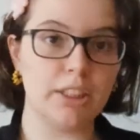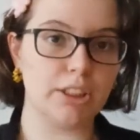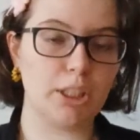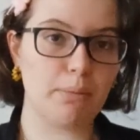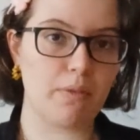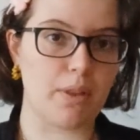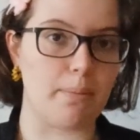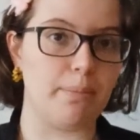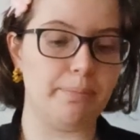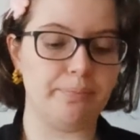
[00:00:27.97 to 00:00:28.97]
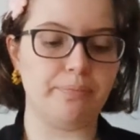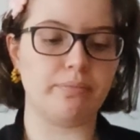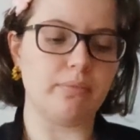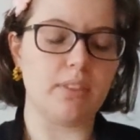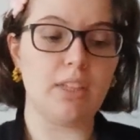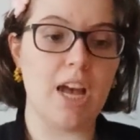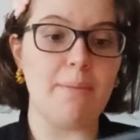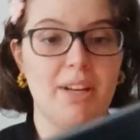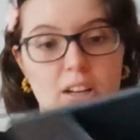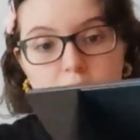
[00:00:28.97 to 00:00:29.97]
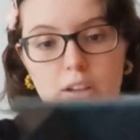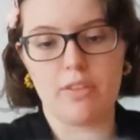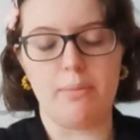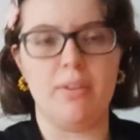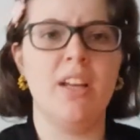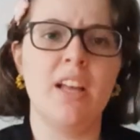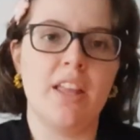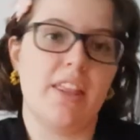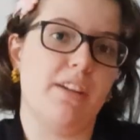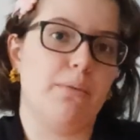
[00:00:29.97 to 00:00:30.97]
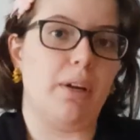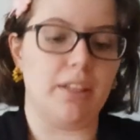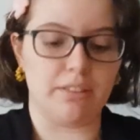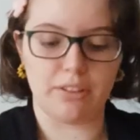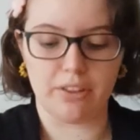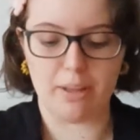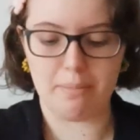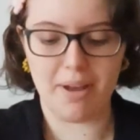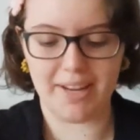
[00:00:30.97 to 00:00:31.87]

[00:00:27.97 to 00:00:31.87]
some of them. I mean, all of them. There were not that